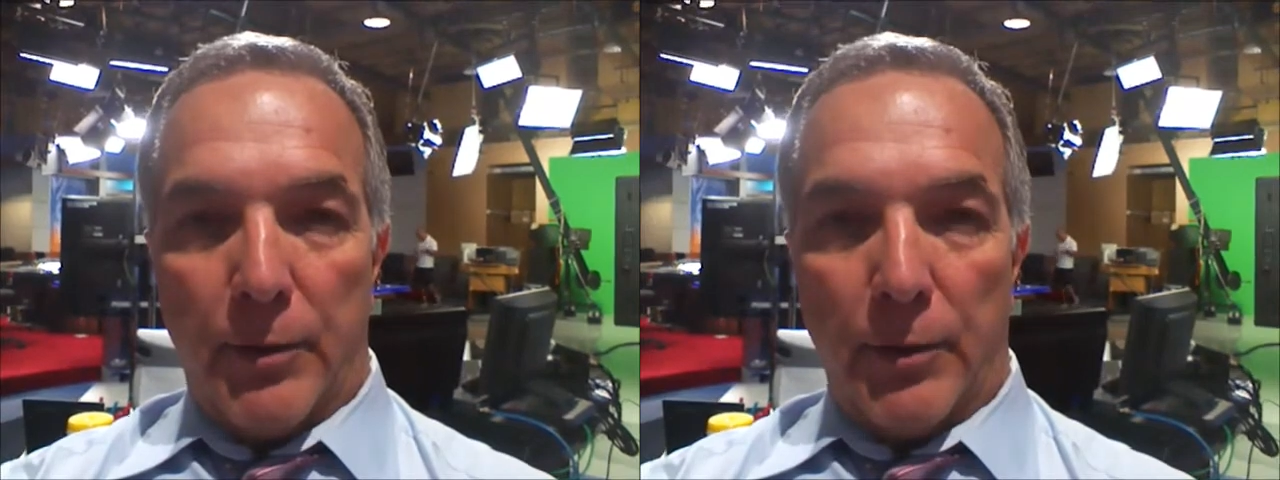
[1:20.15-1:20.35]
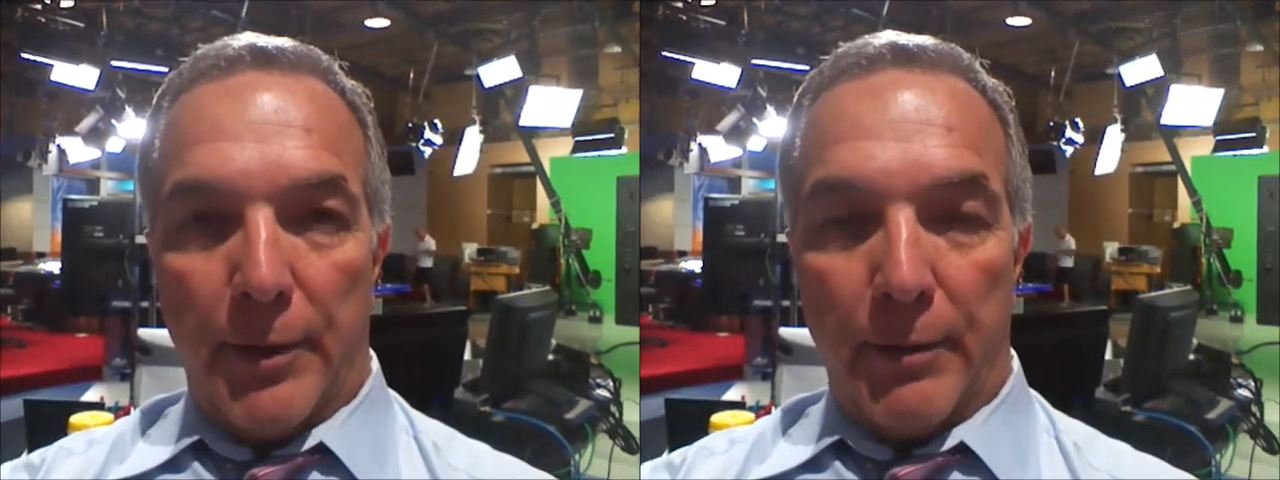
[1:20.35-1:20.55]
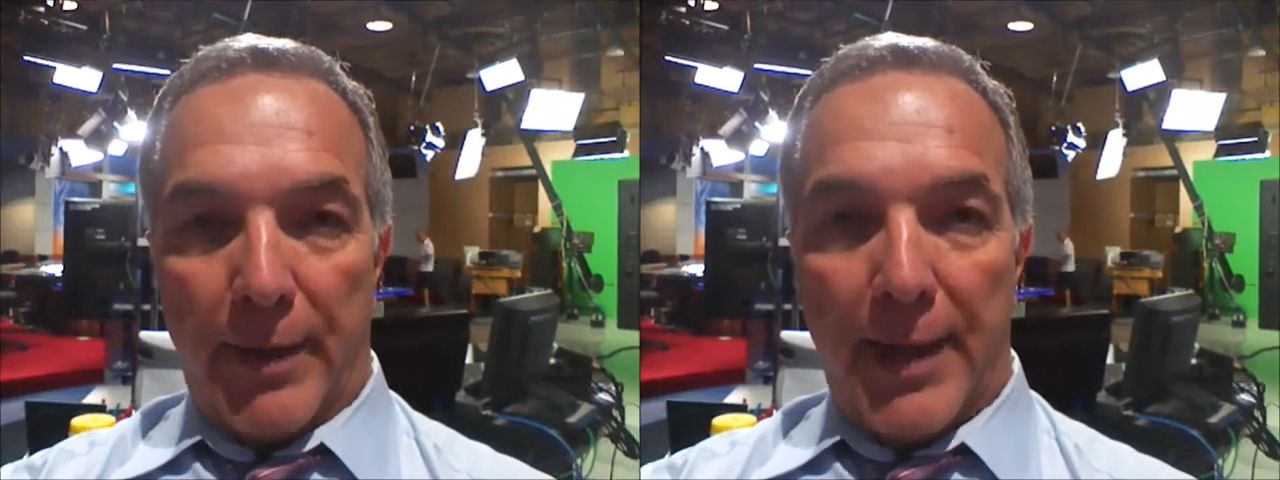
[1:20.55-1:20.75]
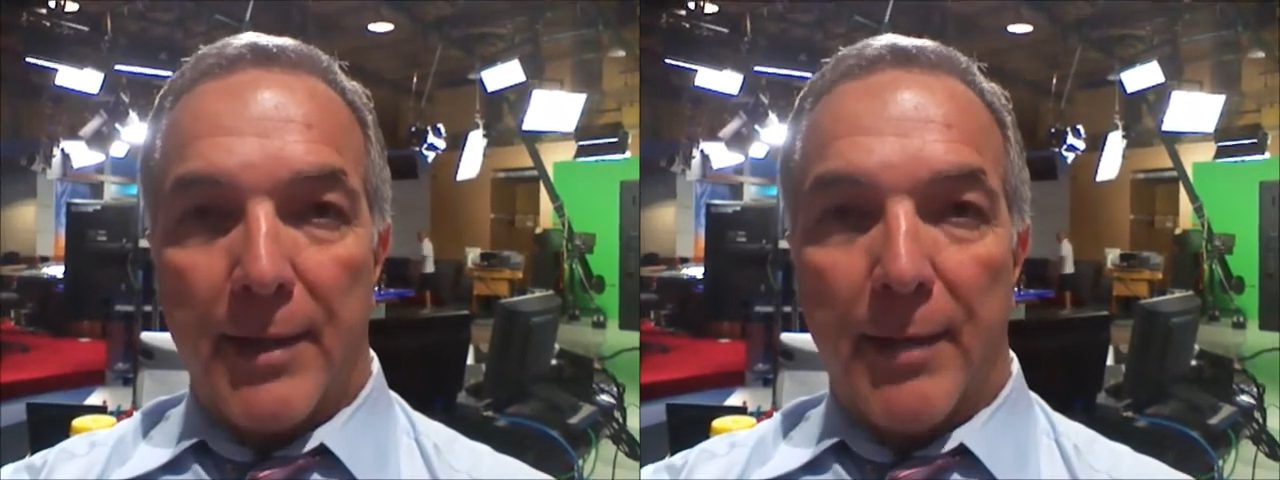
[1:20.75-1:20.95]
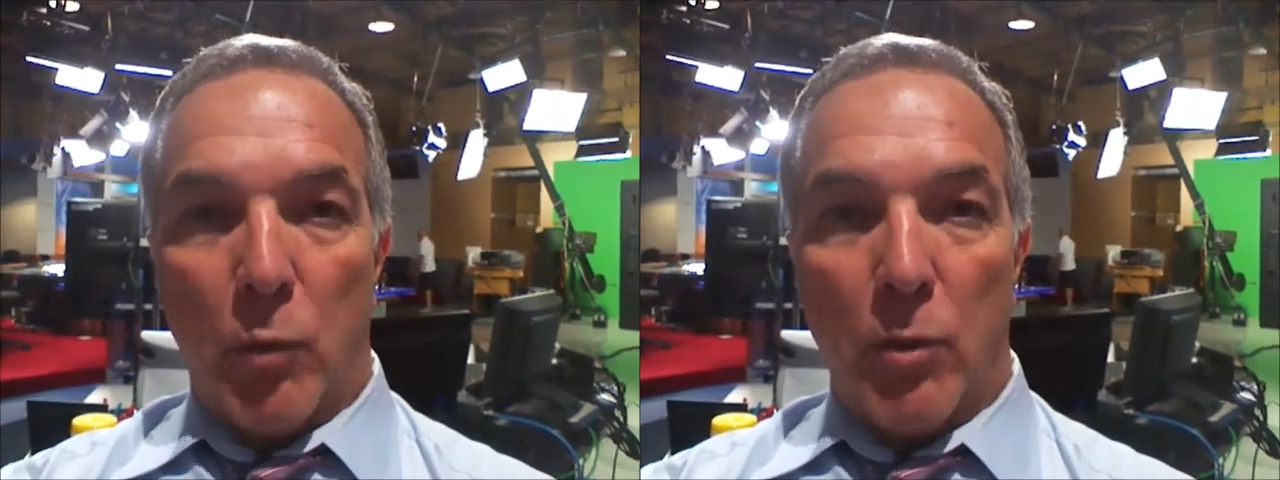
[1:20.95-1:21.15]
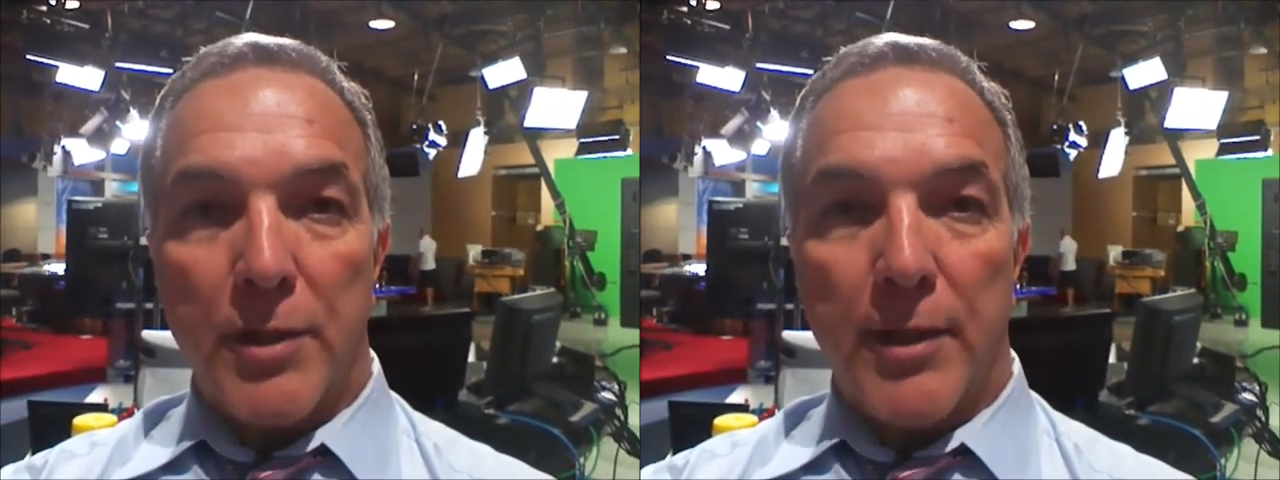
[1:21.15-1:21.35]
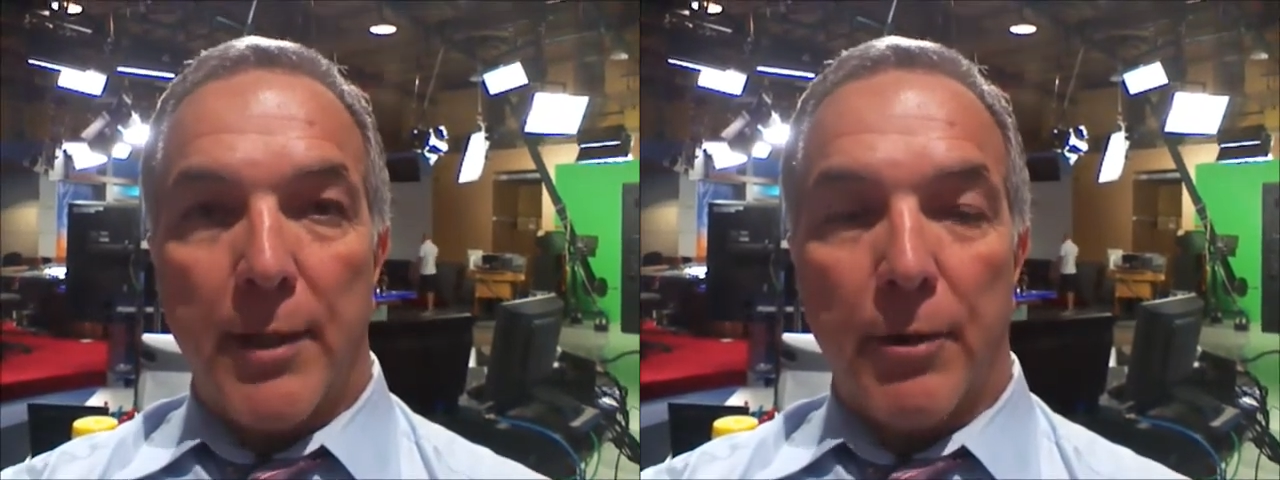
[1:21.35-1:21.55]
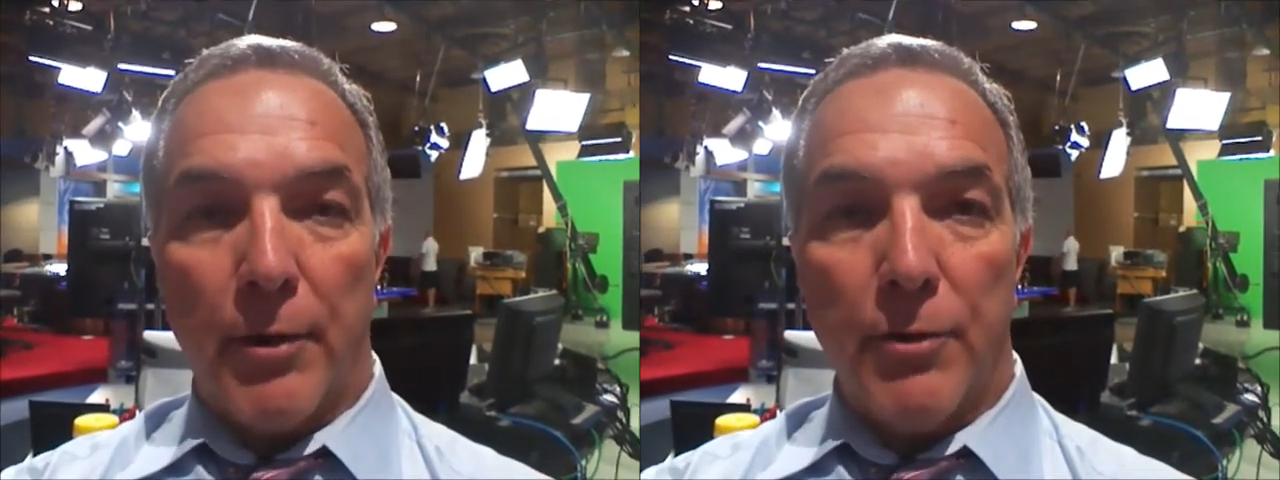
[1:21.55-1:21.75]
You'll hear that and more
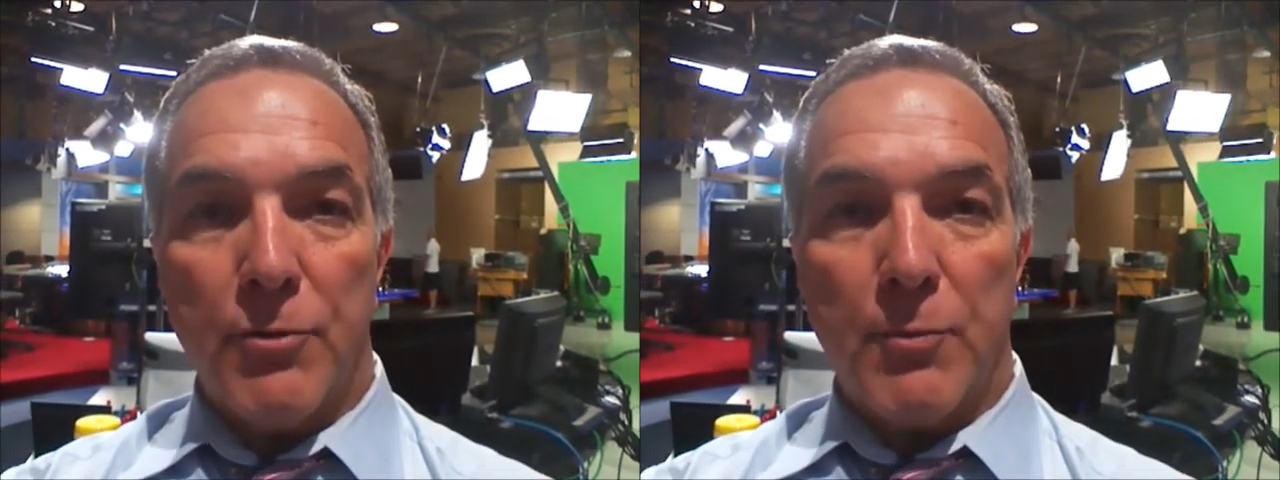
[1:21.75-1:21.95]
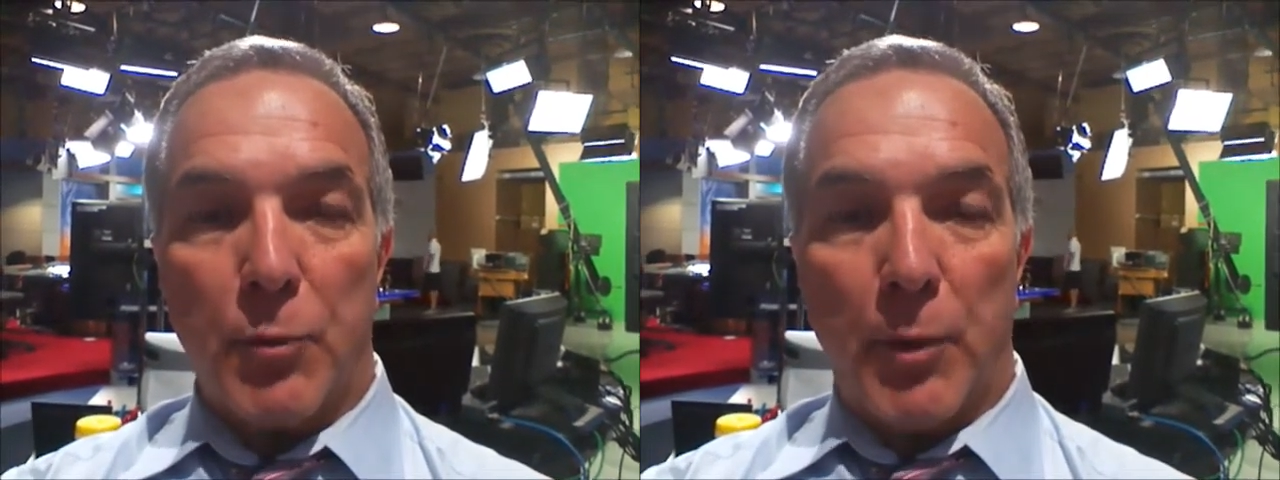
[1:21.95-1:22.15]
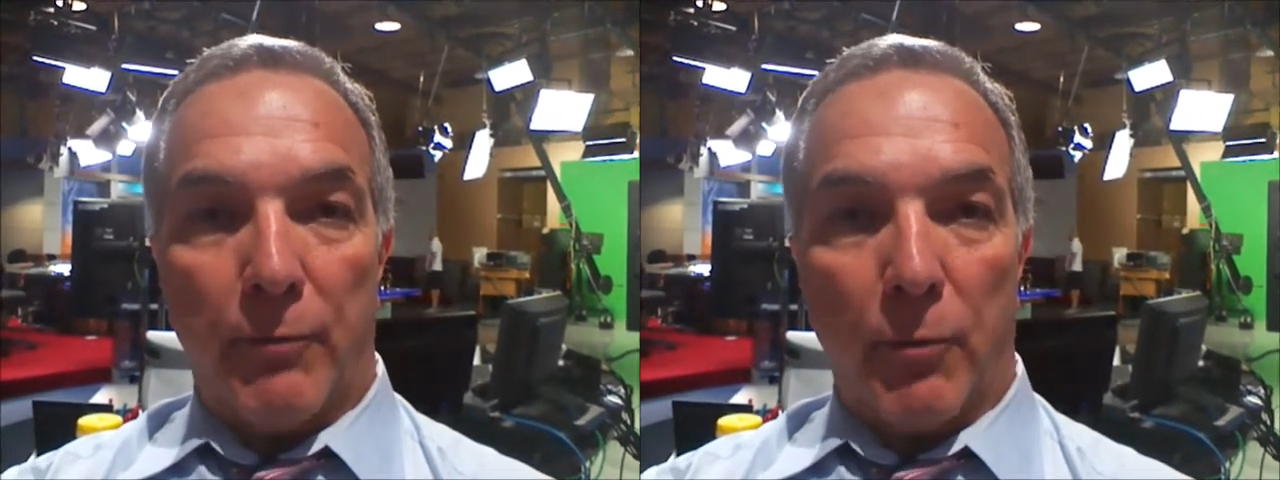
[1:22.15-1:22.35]
today on our news between